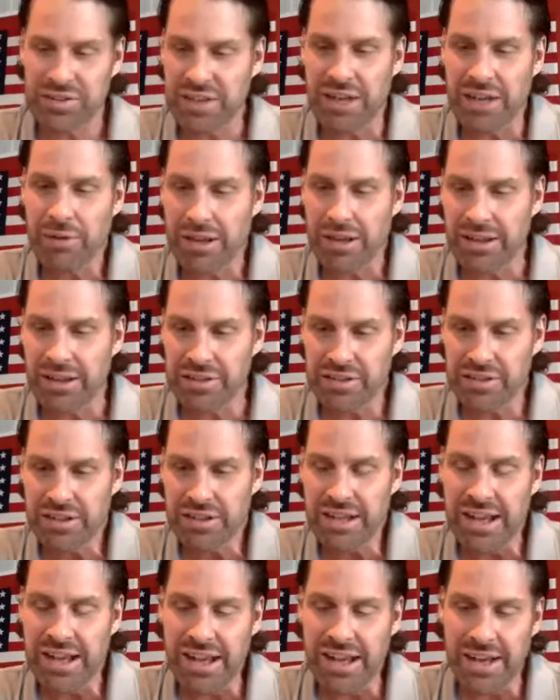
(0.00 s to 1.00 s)
Anyway, listen,
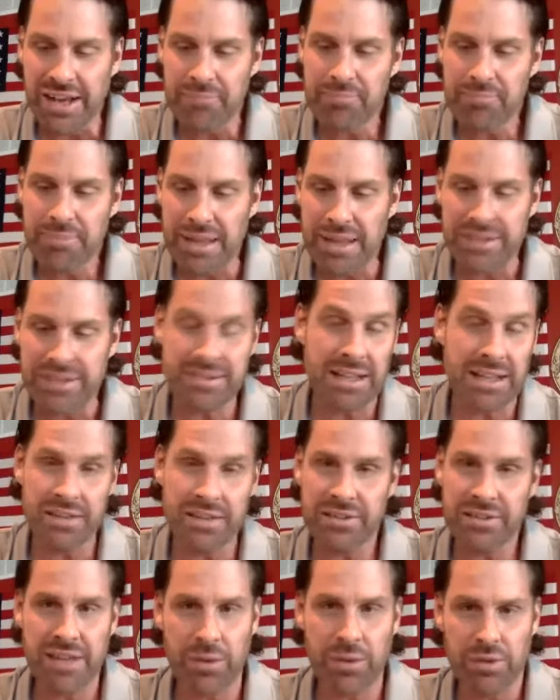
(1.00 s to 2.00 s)

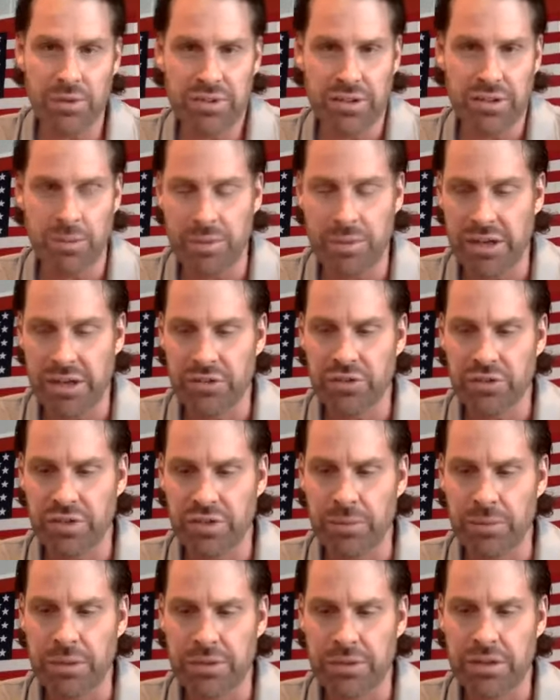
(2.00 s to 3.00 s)
that was a little bit
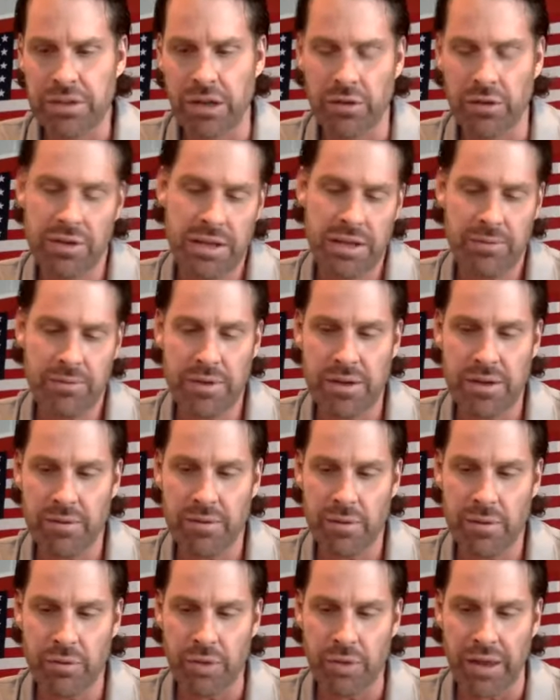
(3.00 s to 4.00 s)
interesting, but even
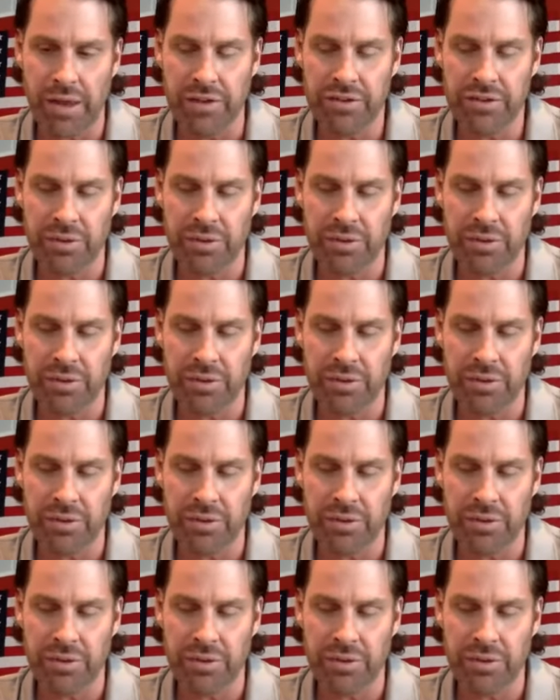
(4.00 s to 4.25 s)
the Flyers.